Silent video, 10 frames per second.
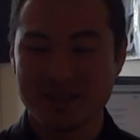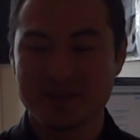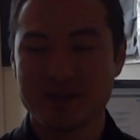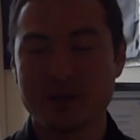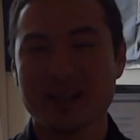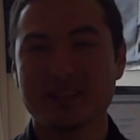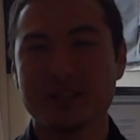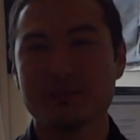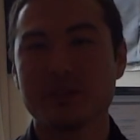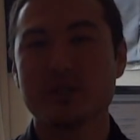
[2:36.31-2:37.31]
so that
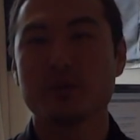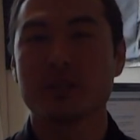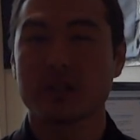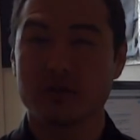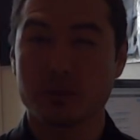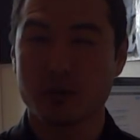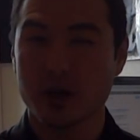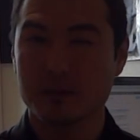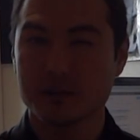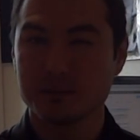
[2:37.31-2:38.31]
shouldn't be too much of a
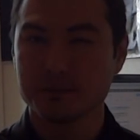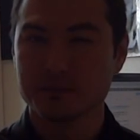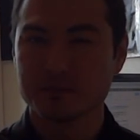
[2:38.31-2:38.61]
problem.